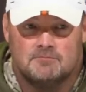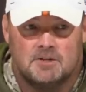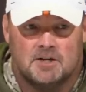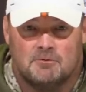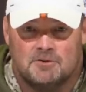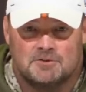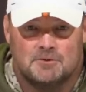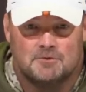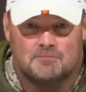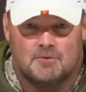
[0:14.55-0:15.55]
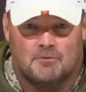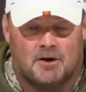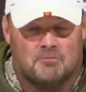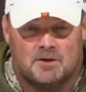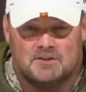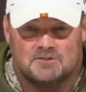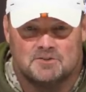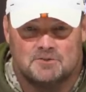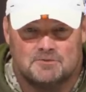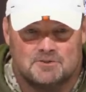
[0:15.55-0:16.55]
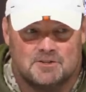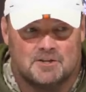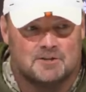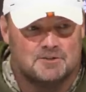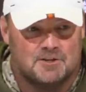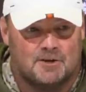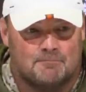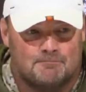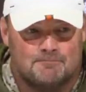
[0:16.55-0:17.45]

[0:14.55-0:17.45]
yeah, it was cool. My wife made the suit. She did a good job.